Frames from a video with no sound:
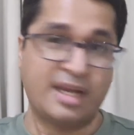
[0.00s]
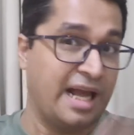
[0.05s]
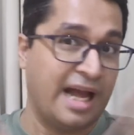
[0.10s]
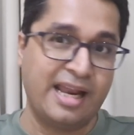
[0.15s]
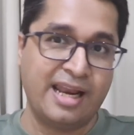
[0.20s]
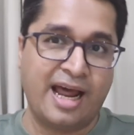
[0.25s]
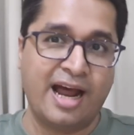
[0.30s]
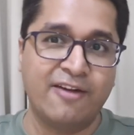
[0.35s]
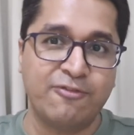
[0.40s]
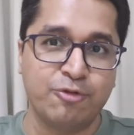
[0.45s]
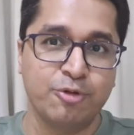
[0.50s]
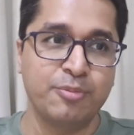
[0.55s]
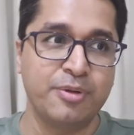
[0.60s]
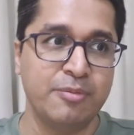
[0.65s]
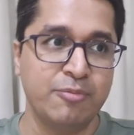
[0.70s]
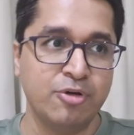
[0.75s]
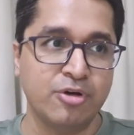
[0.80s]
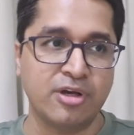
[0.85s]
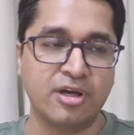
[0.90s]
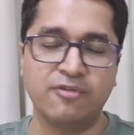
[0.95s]
I'll have to
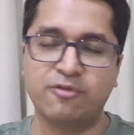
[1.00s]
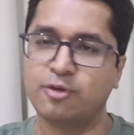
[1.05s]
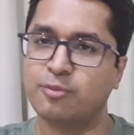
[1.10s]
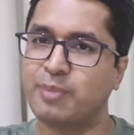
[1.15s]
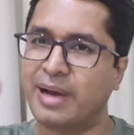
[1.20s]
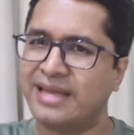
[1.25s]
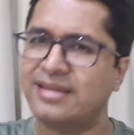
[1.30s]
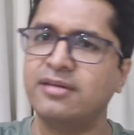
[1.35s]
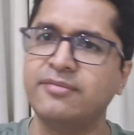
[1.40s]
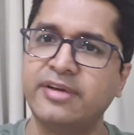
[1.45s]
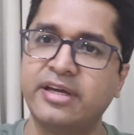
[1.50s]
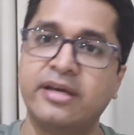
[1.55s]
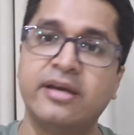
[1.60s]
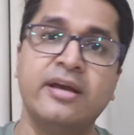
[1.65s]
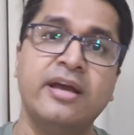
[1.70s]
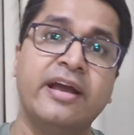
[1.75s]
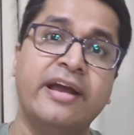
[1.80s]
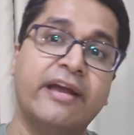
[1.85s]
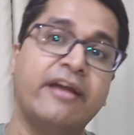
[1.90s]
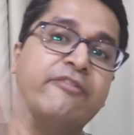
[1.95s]
be more careful. By the way,
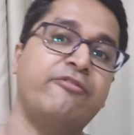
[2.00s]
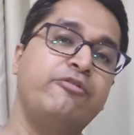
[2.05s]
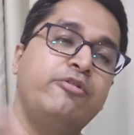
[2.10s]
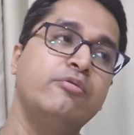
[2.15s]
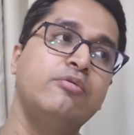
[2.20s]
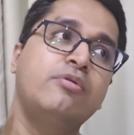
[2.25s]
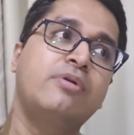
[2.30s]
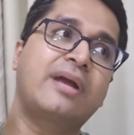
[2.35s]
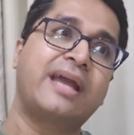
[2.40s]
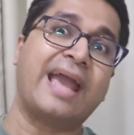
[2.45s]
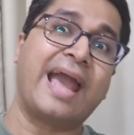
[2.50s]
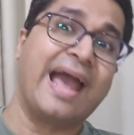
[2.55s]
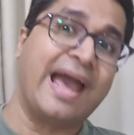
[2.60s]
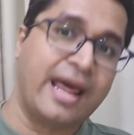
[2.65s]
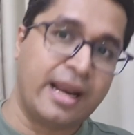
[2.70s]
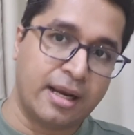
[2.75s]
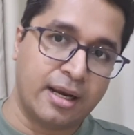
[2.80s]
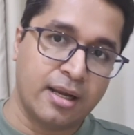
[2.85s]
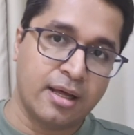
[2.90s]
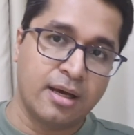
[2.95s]
if you
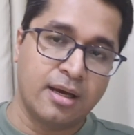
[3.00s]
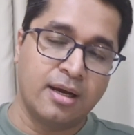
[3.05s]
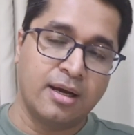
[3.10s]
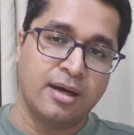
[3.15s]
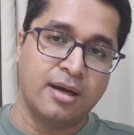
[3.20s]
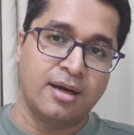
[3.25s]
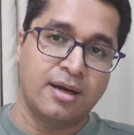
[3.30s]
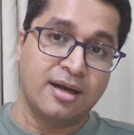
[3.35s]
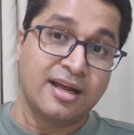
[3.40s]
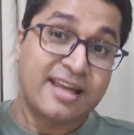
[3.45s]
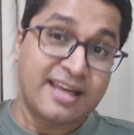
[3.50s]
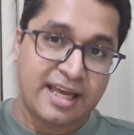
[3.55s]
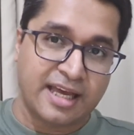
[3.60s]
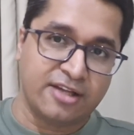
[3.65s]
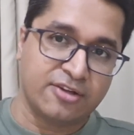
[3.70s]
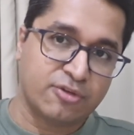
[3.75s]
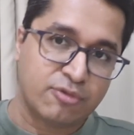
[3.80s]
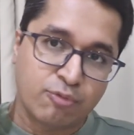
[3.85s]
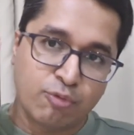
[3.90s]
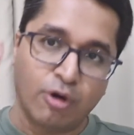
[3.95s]
can
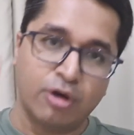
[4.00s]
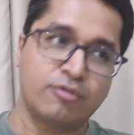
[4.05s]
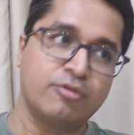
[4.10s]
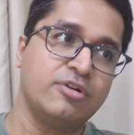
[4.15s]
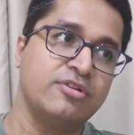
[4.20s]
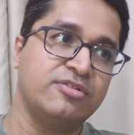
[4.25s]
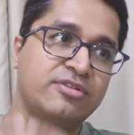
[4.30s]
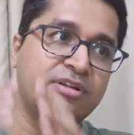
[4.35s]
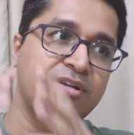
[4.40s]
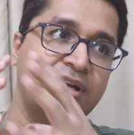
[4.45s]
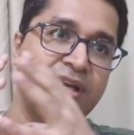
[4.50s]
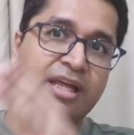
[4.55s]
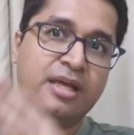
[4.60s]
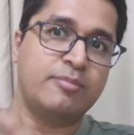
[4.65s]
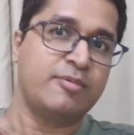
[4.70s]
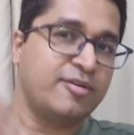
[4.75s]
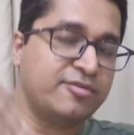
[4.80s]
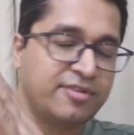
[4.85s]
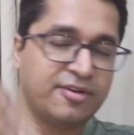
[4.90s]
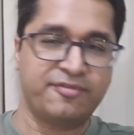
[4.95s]
guess what was the
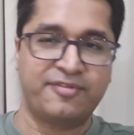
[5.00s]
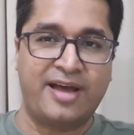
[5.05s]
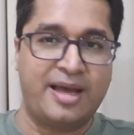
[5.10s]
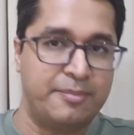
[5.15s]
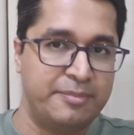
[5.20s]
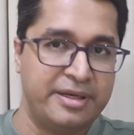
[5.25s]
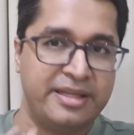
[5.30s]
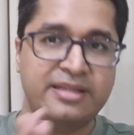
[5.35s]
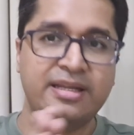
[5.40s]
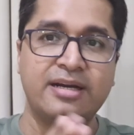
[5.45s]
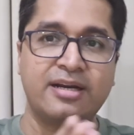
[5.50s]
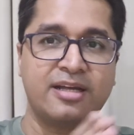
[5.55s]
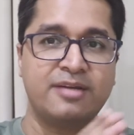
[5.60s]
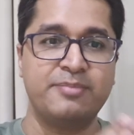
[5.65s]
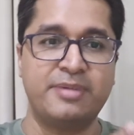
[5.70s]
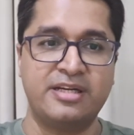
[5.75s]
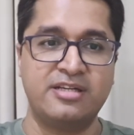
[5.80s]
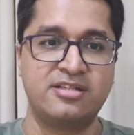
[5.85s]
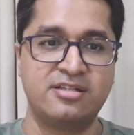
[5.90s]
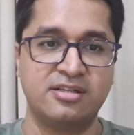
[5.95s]
name of the family that I
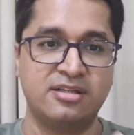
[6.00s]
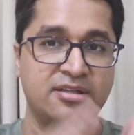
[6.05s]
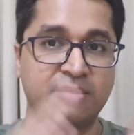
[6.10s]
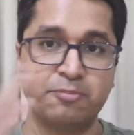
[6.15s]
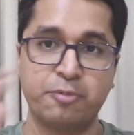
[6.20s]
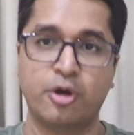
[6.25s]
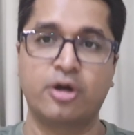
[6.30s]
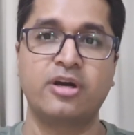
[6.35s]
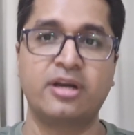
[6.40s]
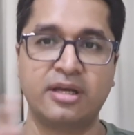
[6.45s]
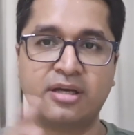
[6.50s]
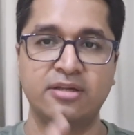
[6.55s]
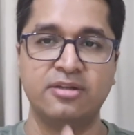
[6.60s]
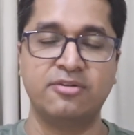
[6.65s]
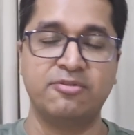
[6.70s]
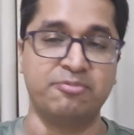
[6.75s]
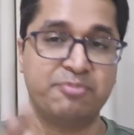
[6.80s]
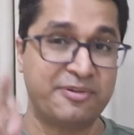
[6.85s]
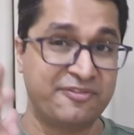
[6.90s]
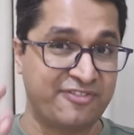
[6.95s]
mentioned, the
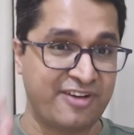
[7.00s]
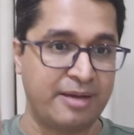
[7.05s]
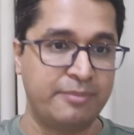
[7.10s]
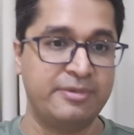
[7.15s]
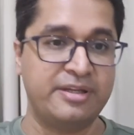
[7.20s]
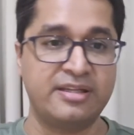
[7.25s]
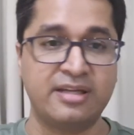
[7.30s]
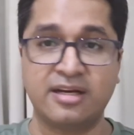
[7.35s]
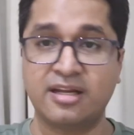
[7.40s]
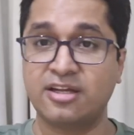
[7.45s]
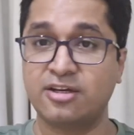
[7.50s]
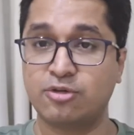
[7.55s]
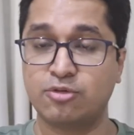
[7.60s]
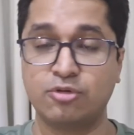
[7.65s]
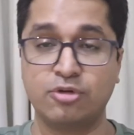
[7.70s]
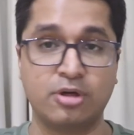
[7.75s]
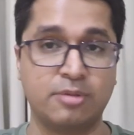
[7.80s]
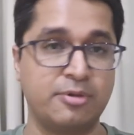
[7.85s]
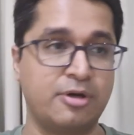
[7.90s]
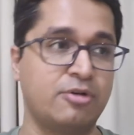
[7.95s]
political family that I
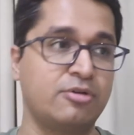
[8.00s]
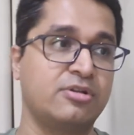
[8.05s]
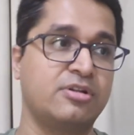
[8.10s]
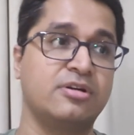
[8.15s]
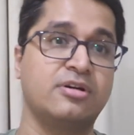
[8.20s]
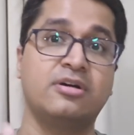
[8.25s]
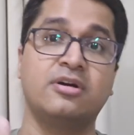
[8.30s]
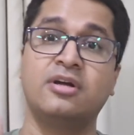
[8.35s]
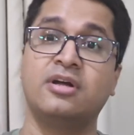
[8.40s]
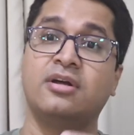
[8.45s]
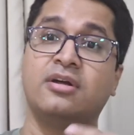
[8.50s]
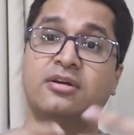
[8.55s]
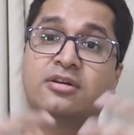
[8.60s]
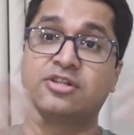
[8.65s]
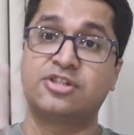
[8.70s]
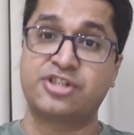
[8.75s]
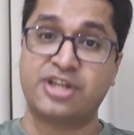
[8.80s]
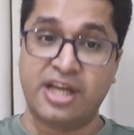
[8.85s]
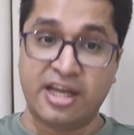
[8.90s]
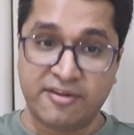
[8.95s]
told about, the
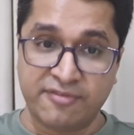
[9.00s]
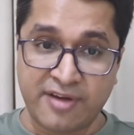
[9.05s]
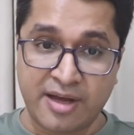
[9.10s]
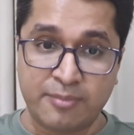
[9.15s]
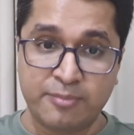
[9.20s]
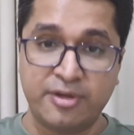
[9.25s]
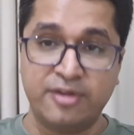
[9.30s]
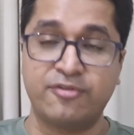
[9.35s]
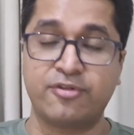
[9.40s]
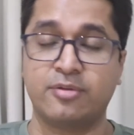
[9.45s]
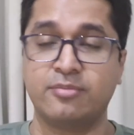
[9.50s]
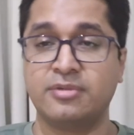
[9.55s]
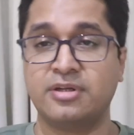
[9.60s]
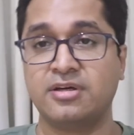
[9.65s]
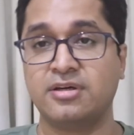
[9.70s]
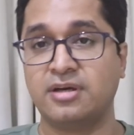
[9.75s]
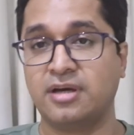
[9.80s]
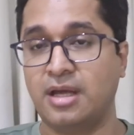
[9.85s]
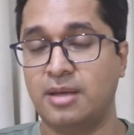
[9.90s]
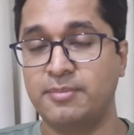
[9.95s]
Sheikh family from
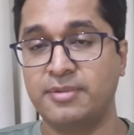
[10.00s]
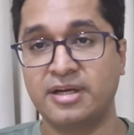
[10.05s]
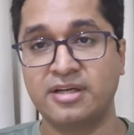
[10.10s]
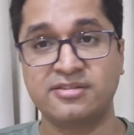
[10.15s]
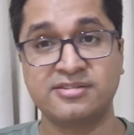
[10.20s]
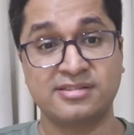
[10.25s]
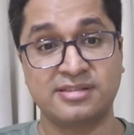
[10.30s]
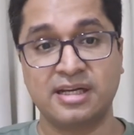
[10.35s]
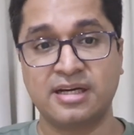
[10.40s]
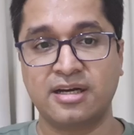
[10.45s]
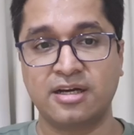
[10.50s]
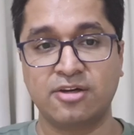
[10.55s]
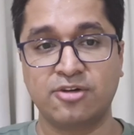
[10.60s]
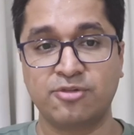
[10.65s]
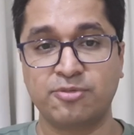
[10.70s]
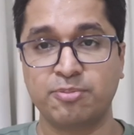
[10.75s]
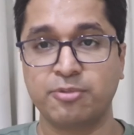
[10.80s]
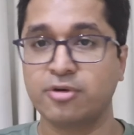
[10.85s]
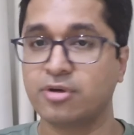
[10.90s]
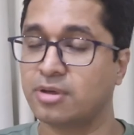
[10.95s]
the Emirates that I
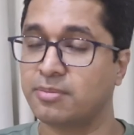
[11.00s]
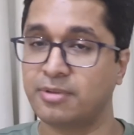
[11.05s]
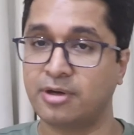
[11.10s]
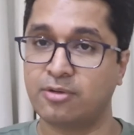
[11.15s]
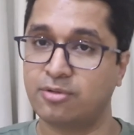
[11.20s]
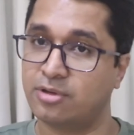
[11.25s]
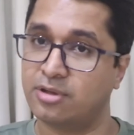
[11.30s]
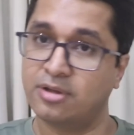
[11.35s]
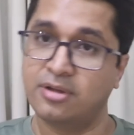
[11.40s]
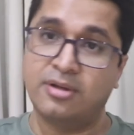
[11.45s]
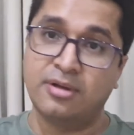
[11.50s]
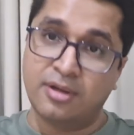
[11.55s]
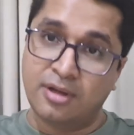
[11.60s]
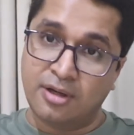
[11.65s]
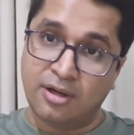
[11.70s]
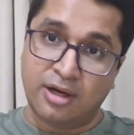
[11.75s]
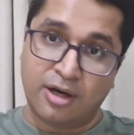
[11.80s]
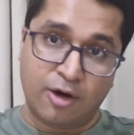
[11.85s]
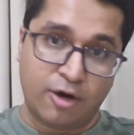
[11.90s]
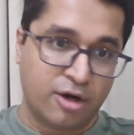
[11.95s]
spoke about,
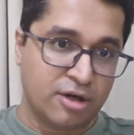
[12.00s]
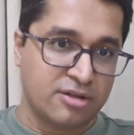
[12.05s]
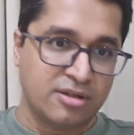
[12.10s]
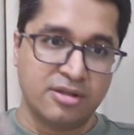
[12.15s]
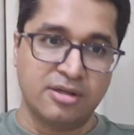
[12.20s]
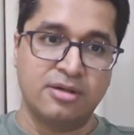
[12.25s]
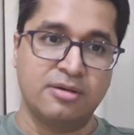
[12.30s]
or